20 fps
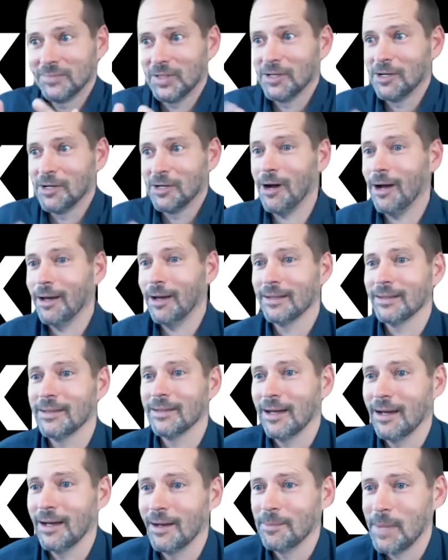gone.
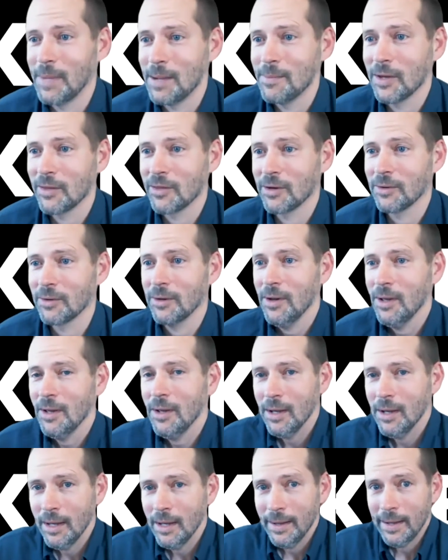My mother
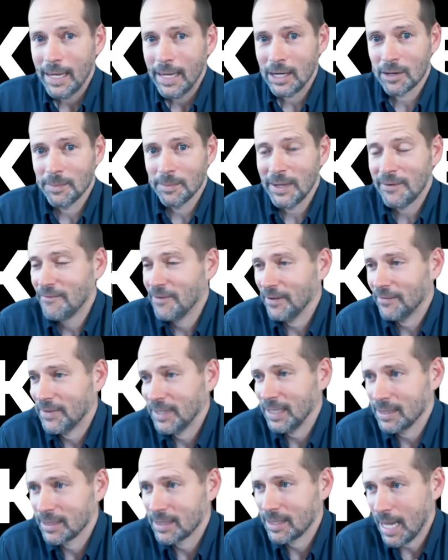in her
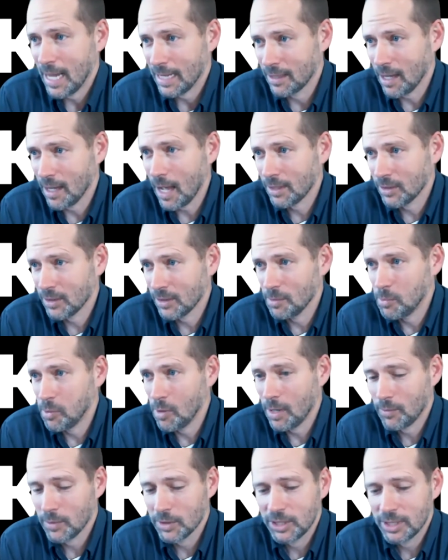mid-50s had gotten to a
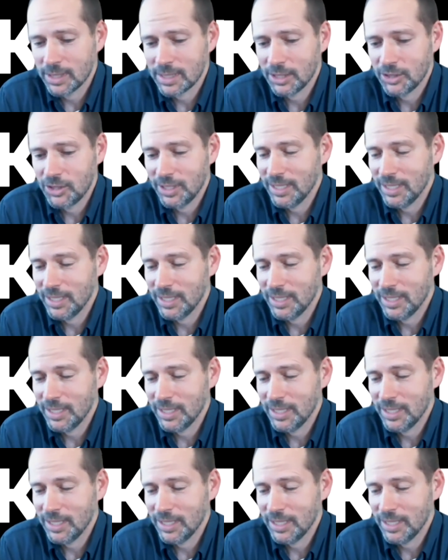point where she said she